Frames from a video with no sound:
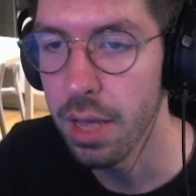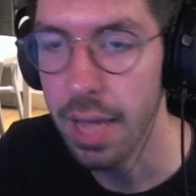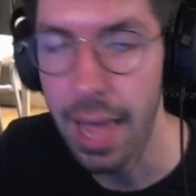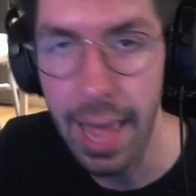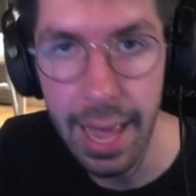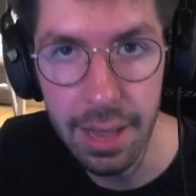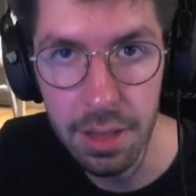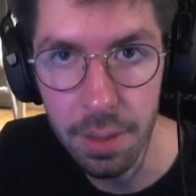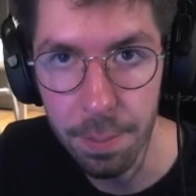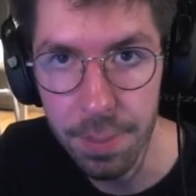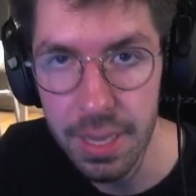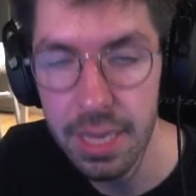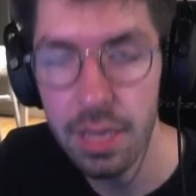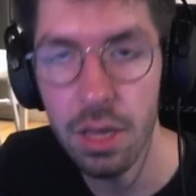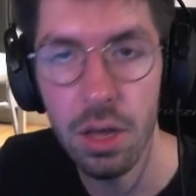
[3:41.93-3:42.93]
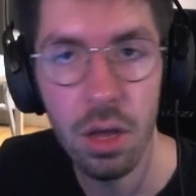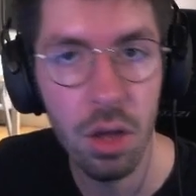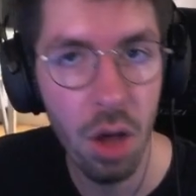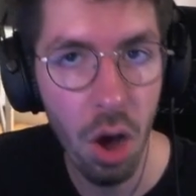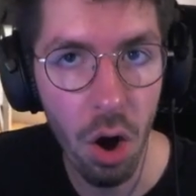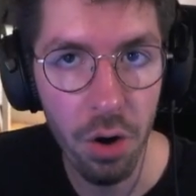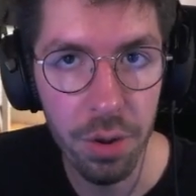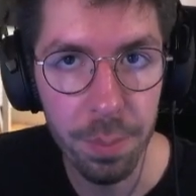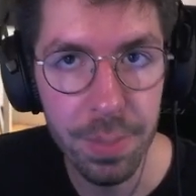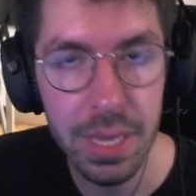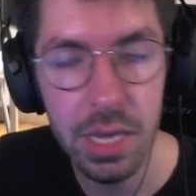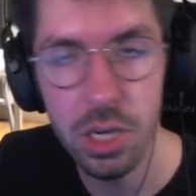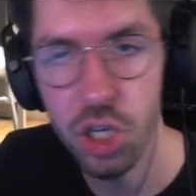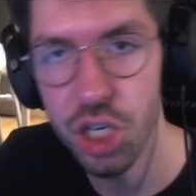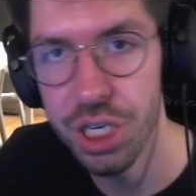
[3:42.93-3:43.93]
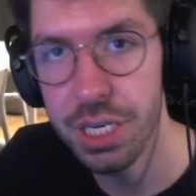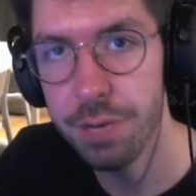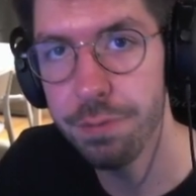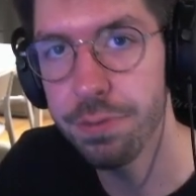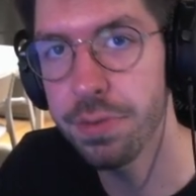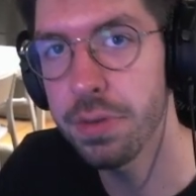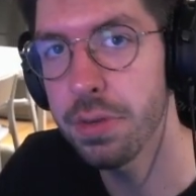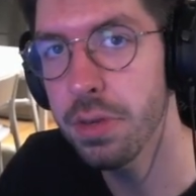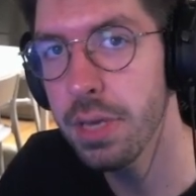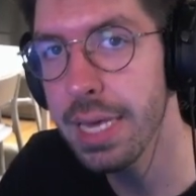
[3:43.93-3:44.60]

LMB, RMB, Shift,